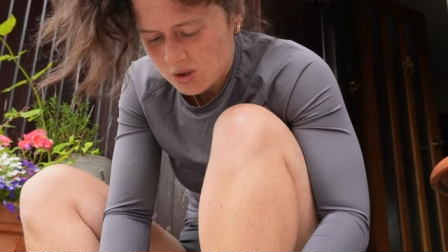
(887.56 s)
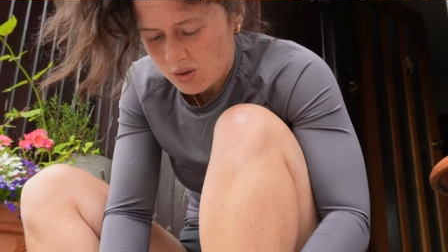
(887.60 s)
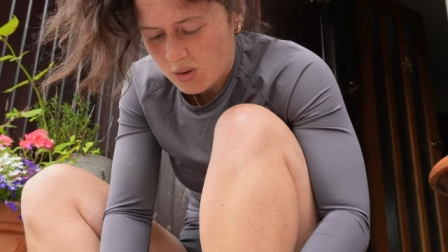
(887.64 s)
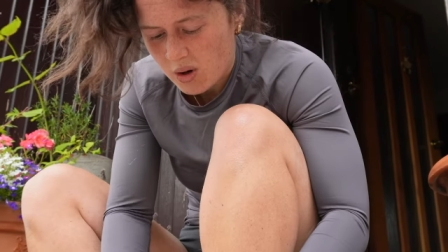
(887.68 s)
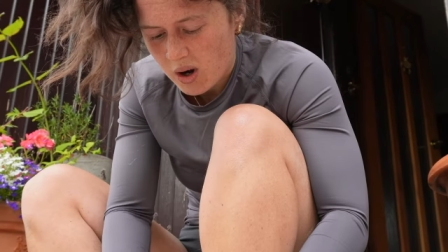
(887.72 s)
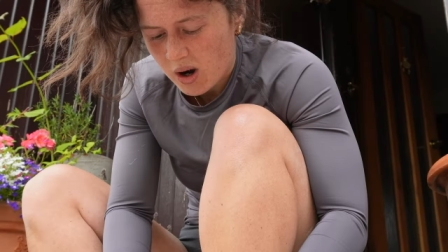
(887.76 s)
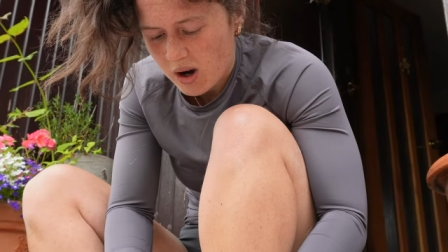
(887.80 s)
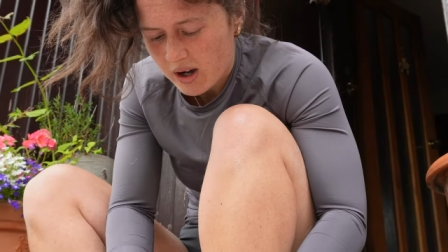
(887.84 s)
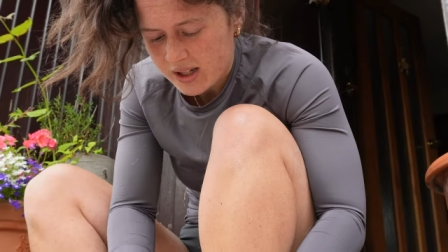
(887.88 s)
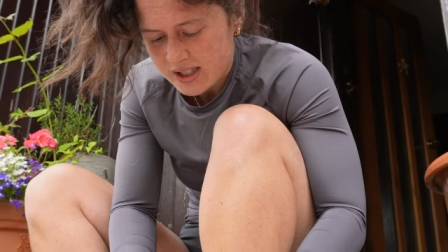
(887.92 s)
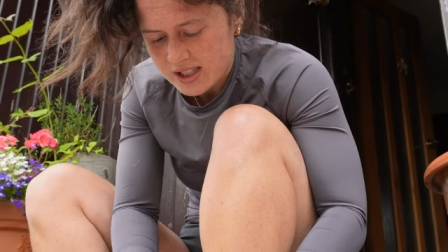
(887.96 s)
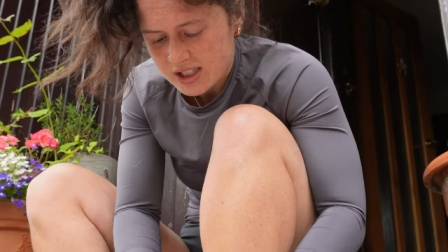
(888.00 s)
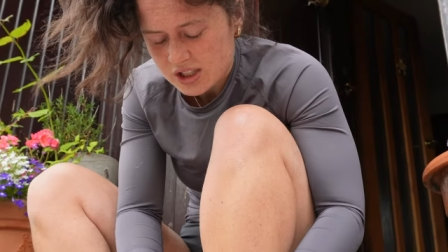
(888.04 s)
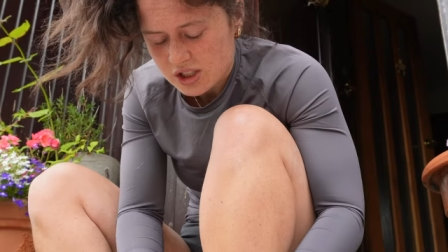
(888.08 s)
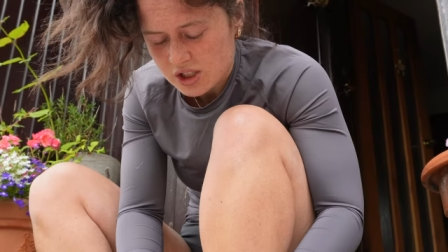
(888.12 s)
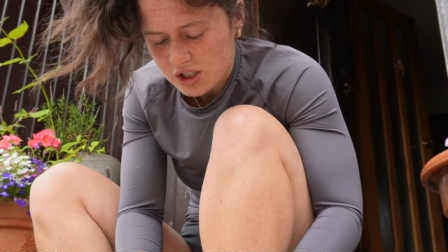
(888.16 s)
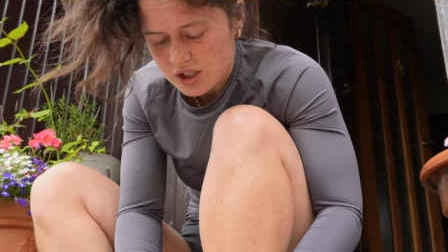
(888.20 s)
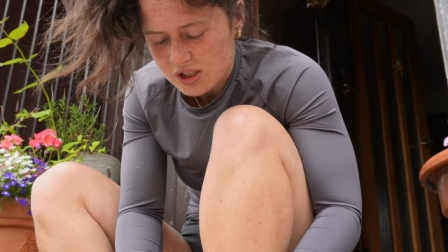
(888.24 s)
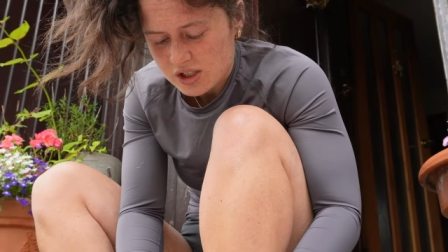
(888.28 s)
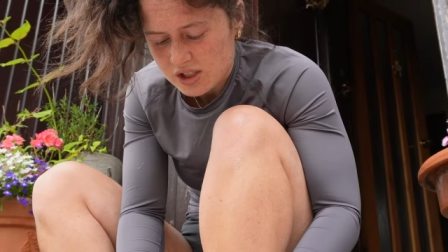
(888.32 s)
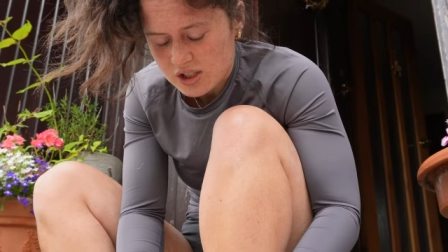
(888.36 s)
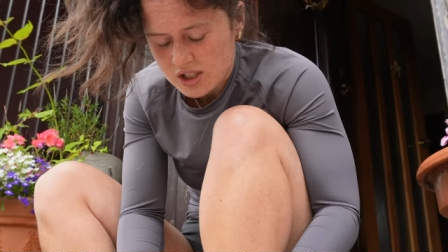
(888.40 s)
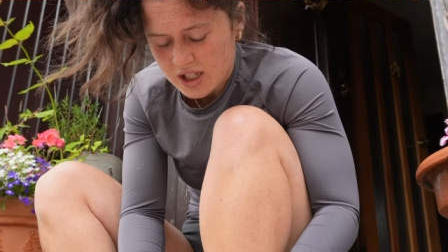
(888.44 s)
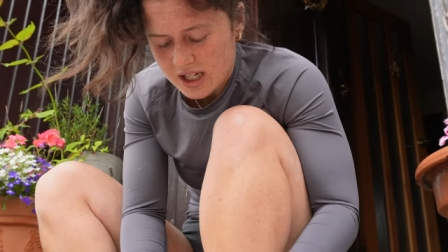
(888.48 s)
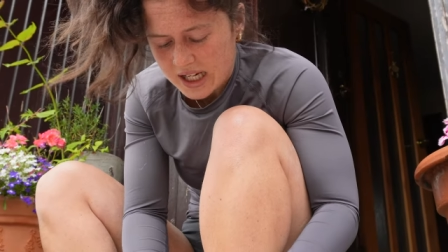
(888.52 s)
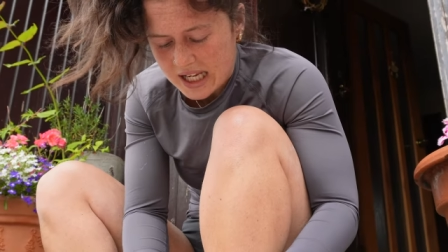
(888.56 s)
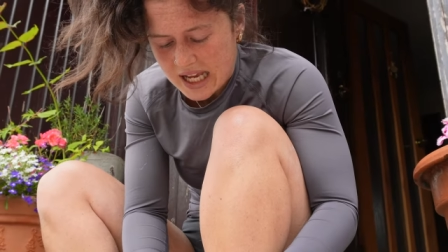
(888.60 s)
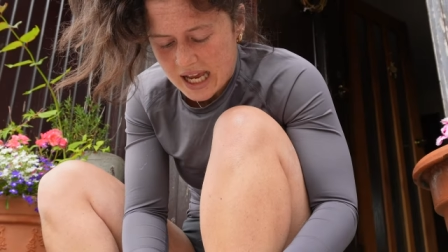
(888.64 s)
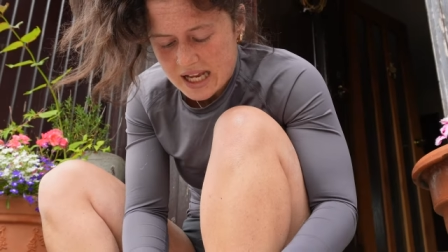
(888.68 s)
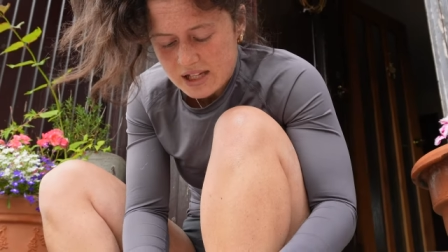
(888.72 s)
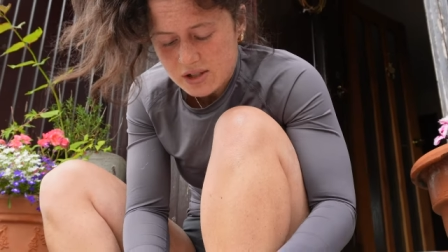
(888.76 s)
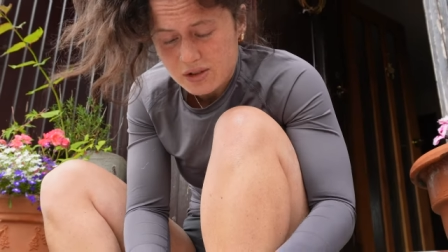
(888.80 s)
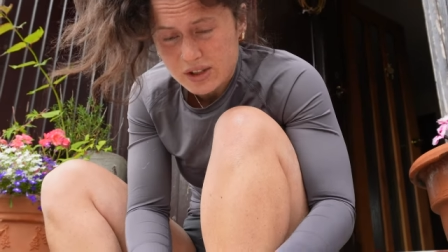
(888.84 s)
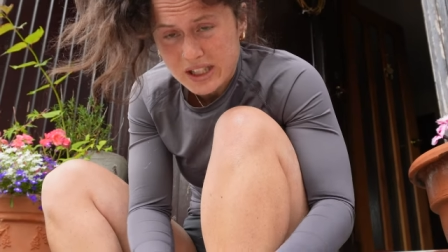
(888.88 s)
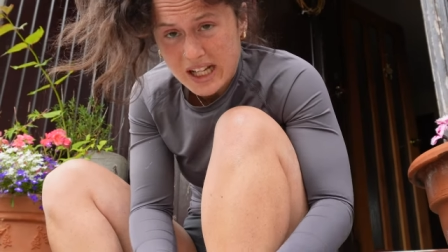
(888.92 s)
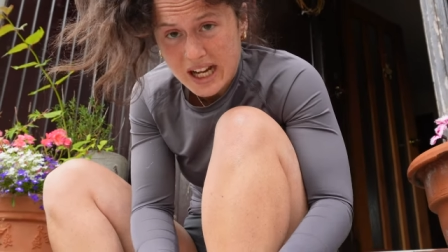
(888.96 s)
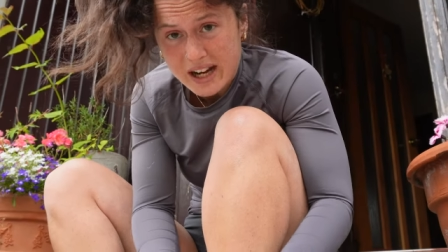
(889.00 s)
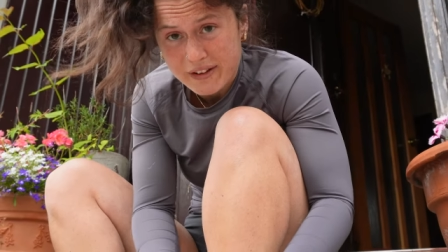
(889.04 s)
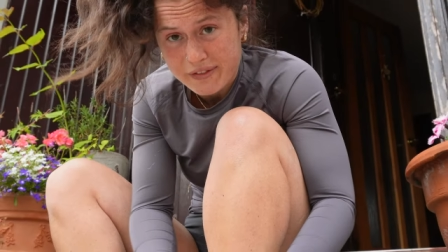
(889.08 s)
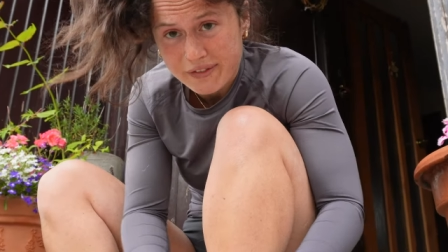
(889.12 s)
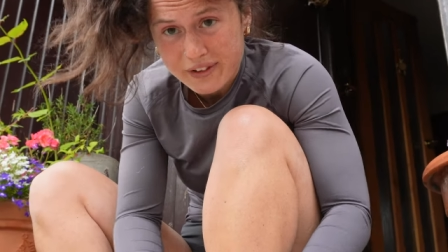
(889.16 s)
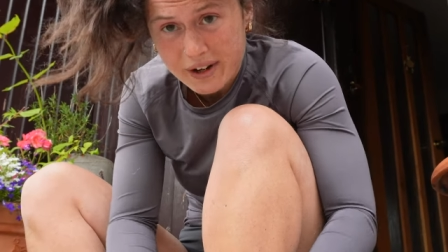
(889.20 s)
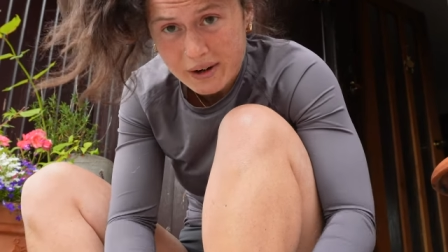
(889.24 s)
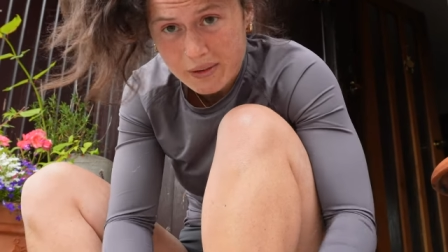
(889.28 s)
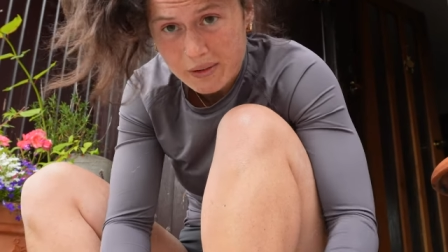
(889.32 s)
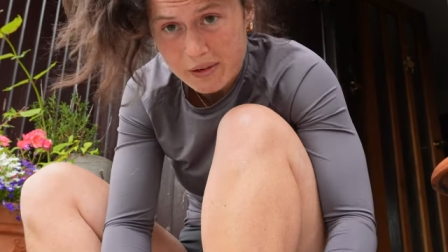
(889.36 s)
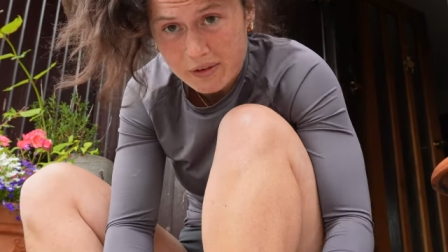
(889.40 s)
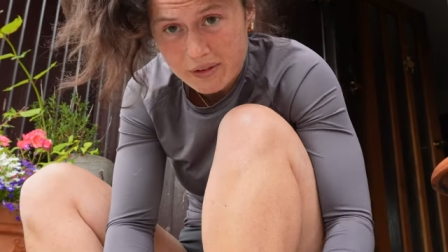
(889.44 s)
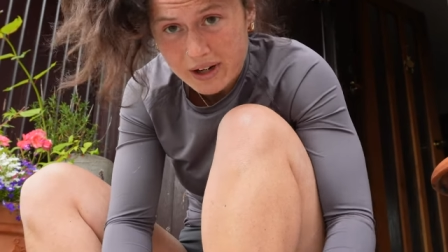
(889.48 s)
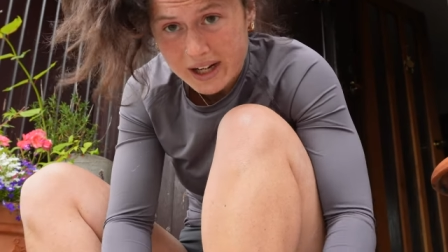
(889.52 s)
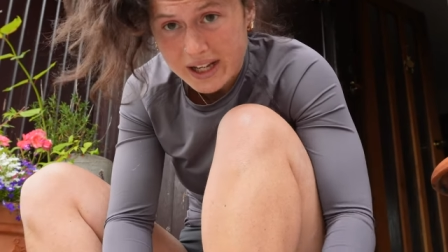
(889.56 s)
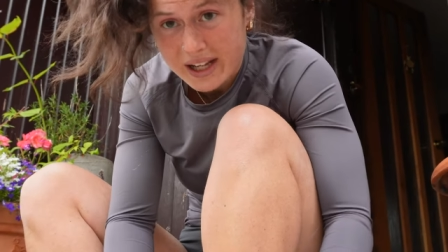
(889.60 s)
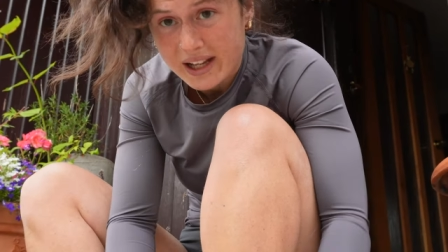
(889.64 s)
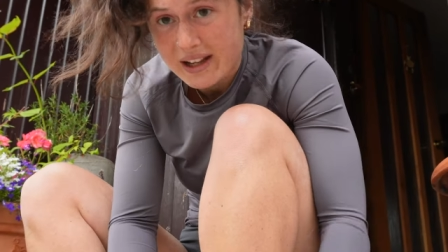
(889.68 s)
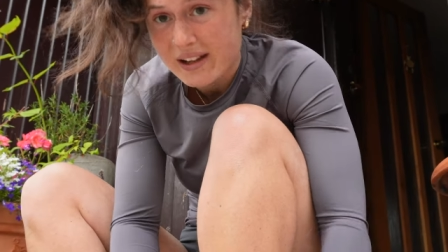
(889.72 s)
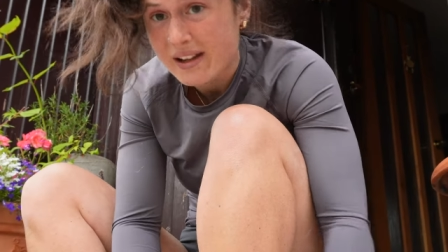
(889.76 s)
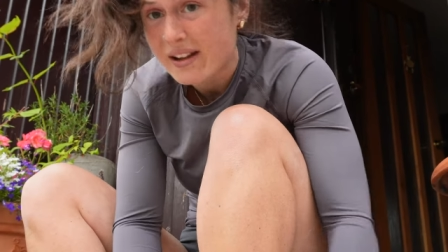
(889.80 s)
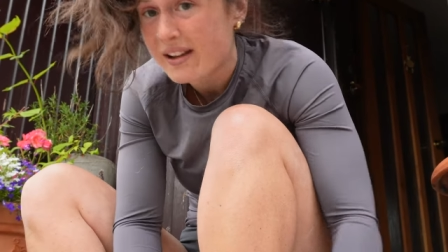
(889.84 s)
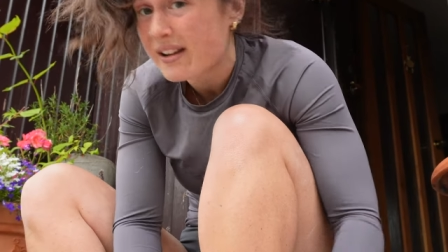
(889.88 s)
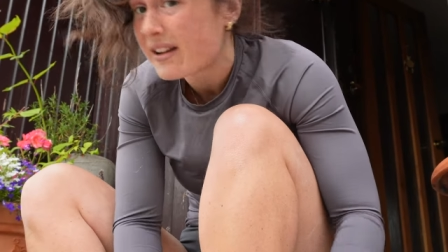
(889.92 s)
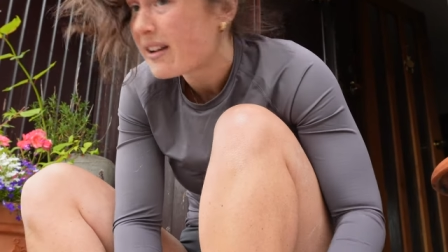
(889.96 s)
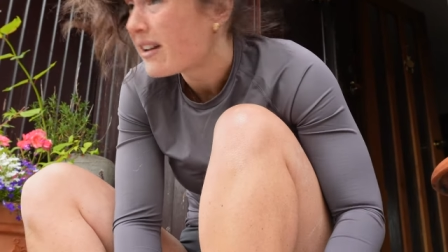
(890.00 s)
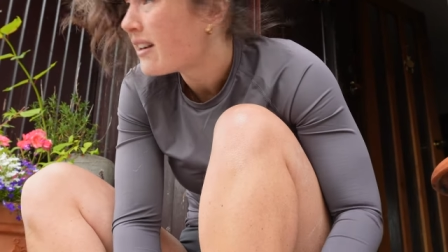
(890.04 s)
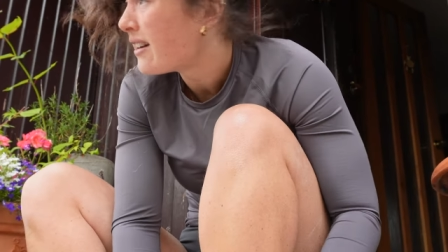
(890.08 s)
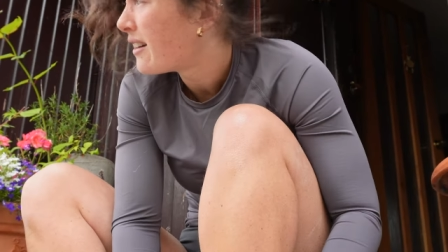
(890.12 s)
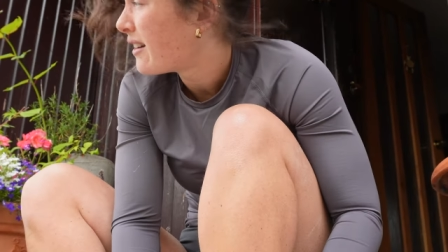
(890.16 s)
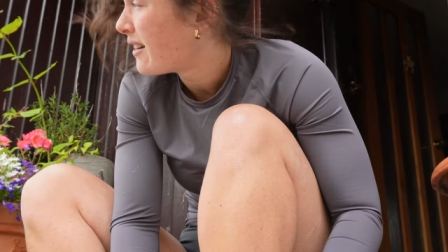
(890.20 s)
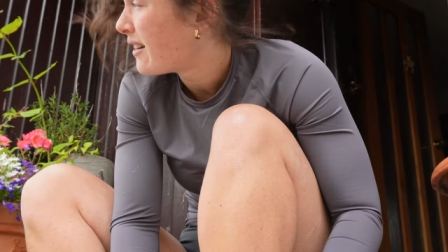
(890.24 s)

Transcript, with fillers: know what, it's as good as it's going to get. It's only half an hour, right? That's what I'll be